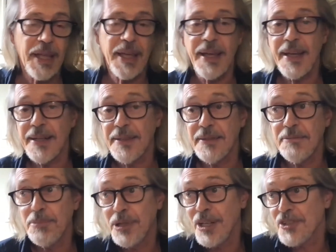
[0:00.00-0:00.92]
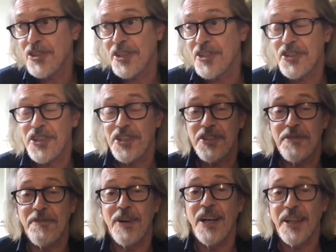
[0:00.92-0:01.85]
And plus, it's
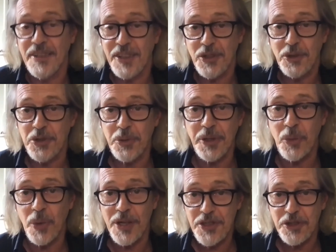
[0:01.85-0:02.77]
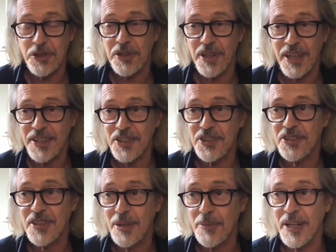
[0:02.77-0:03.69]
just fun, doing a western. I
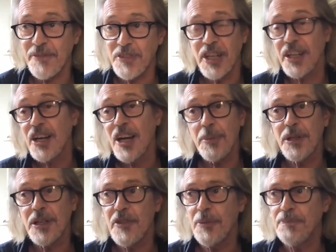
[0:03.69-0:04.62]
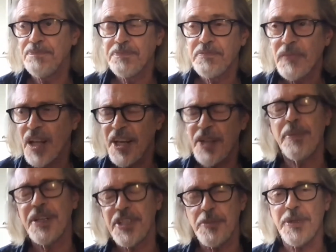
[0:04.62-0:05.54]
mean, I've done a couple of them,
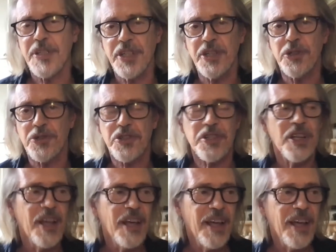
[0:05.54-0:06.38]
but it's been years.